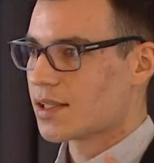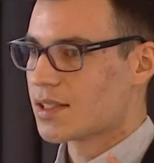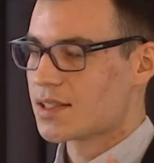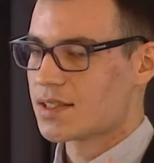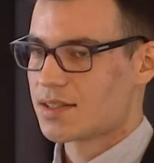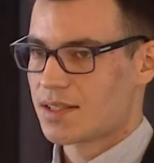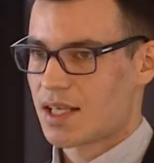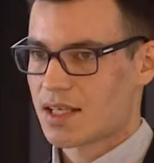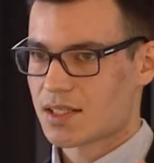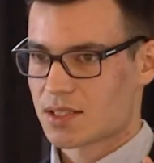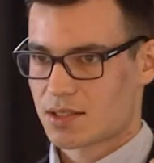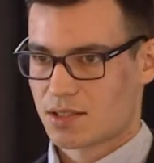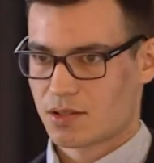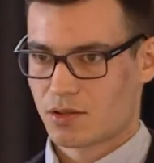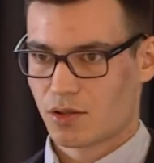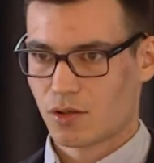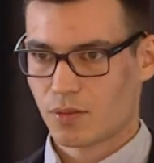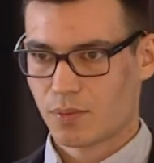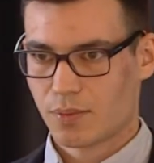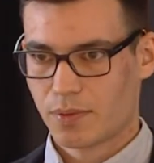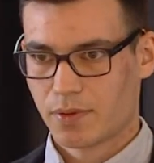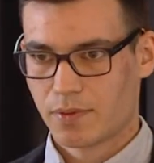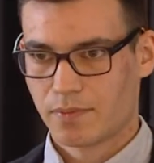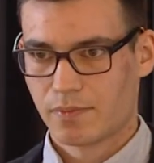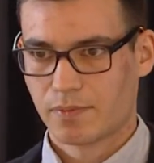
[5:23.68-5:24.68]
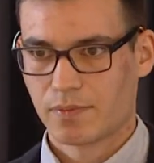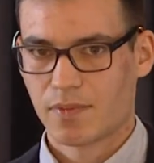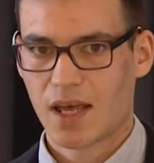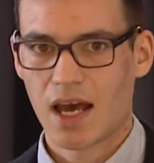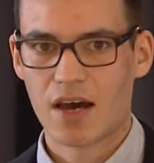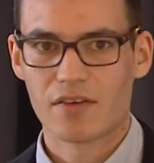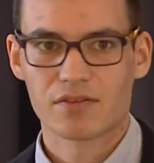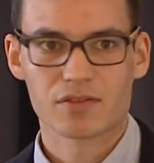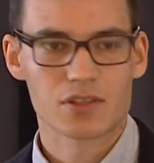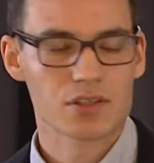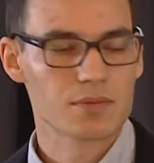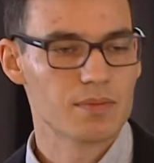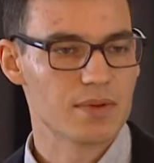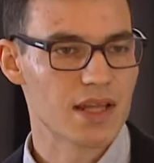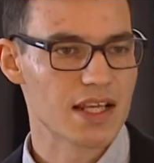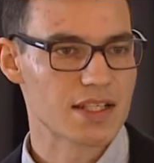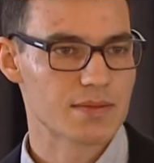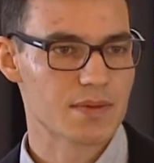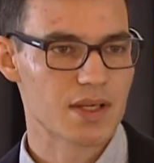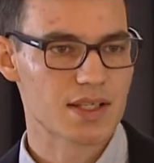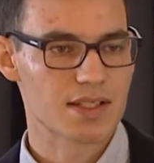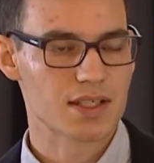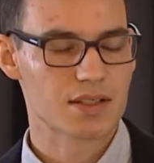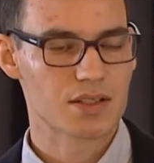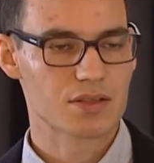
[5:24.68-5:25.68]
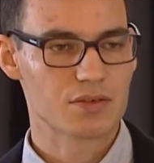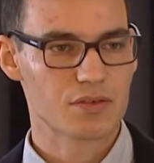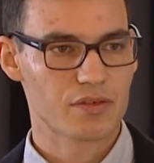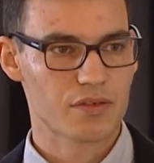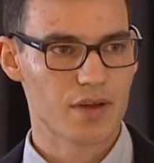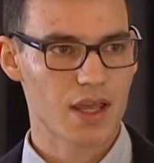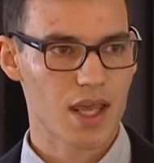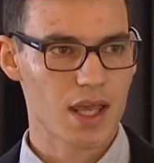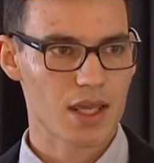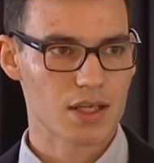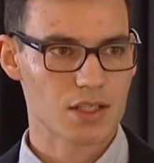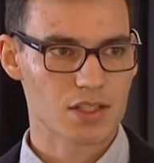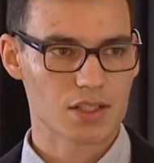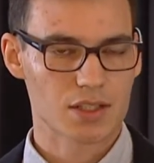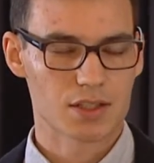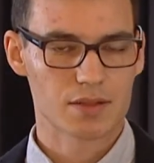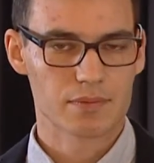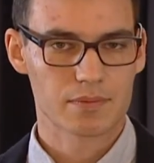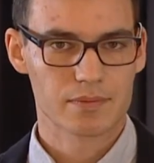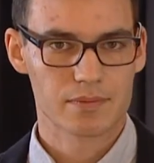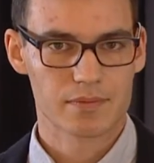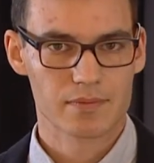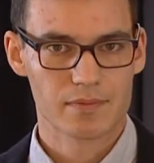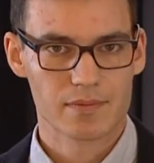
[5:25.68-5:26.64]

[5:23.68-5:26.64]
his test tube after plasma centrifugation.